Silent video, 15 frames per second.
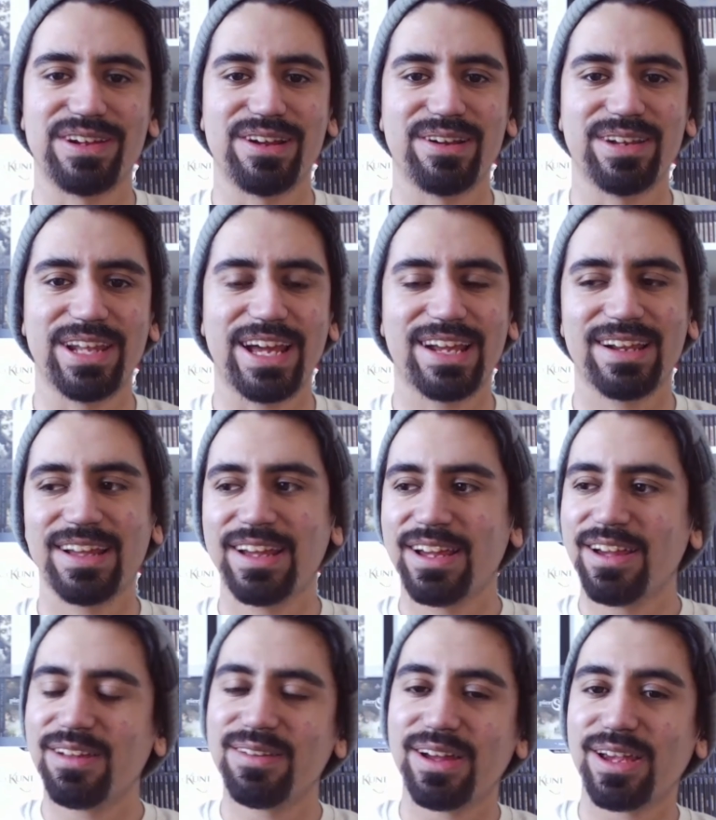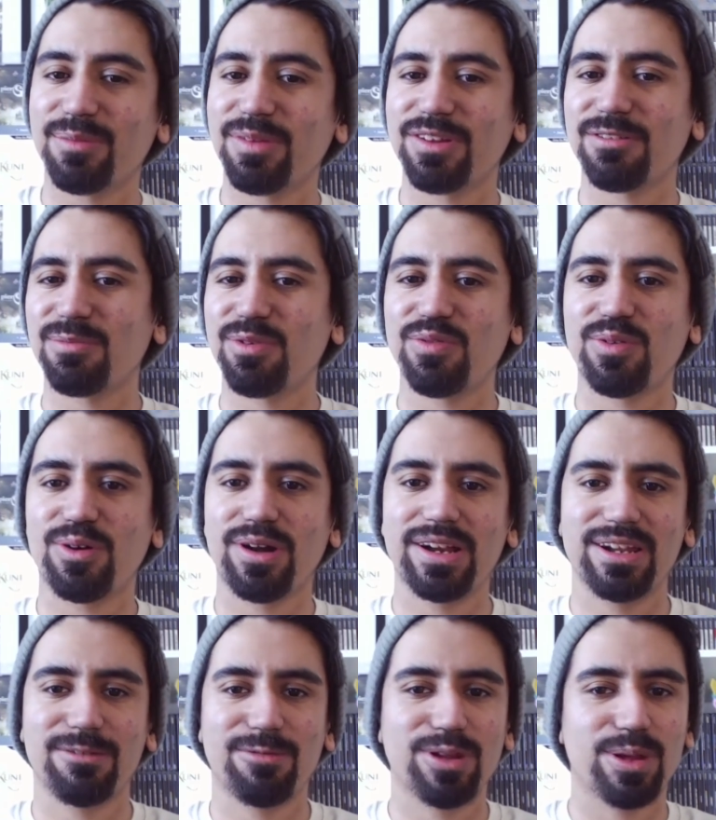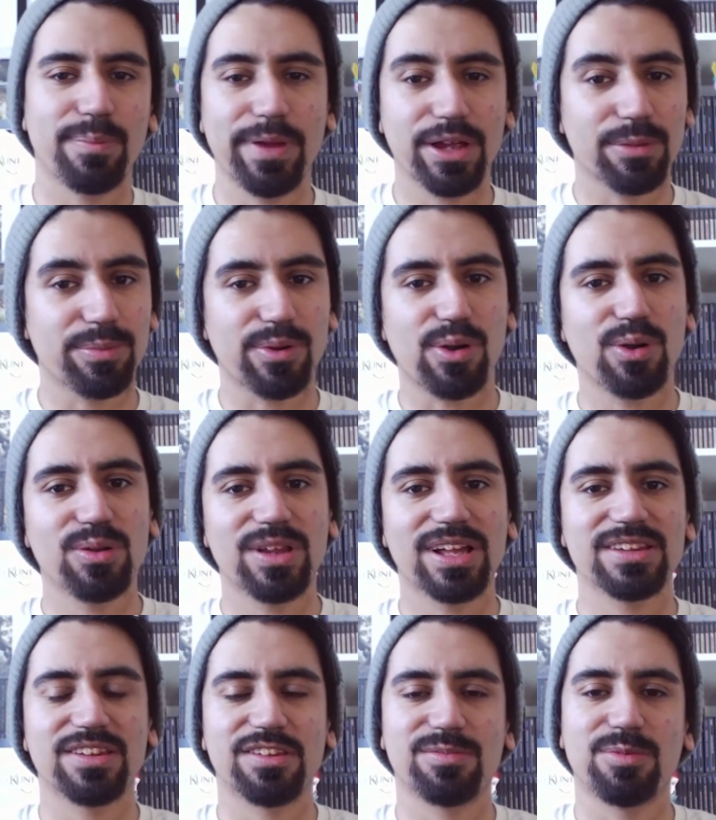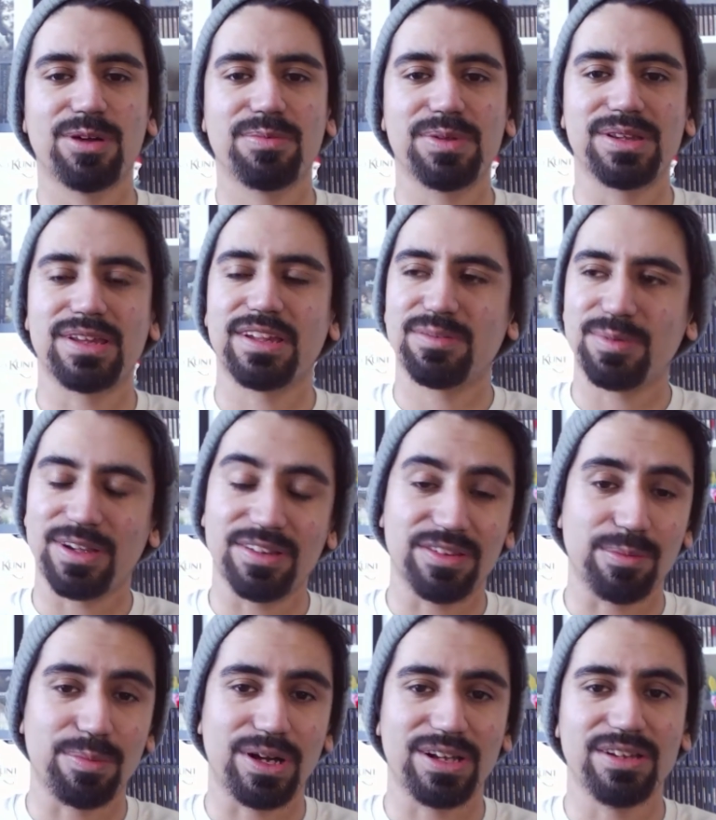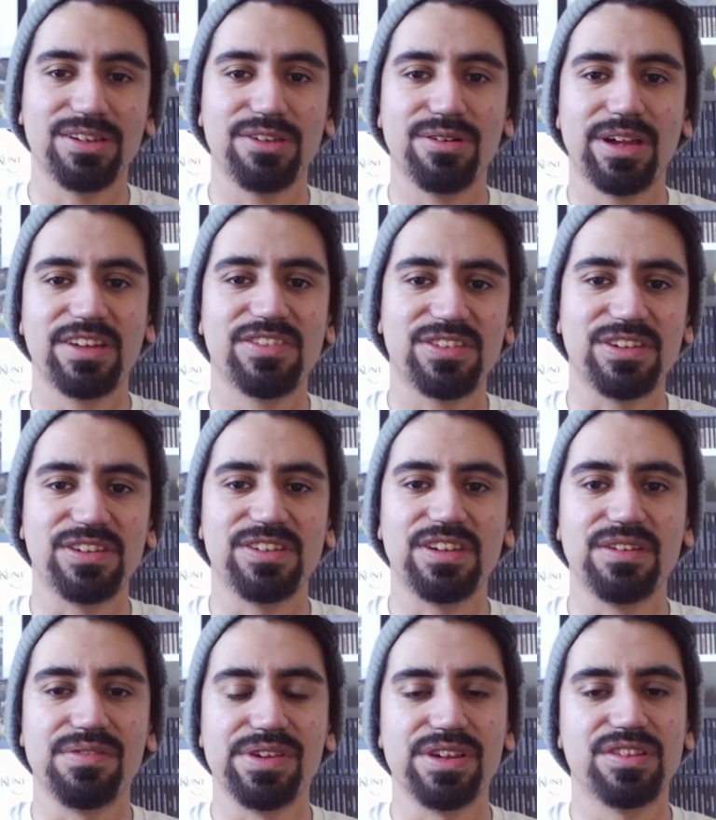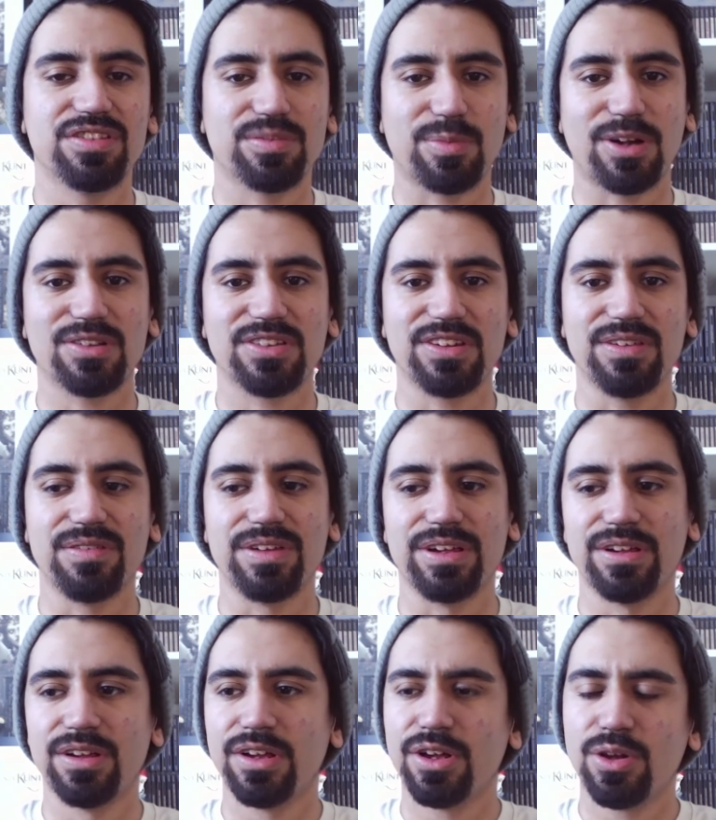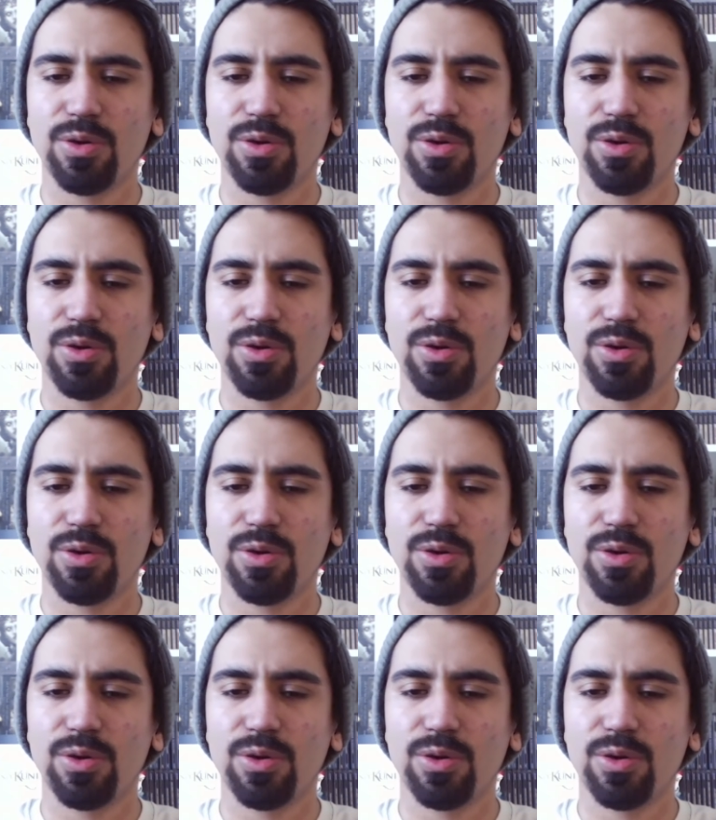in hearing that. And like I mentioned before, I didn't really pick up a whole lot this month, but that's because I bought a new HD TV, smart TV.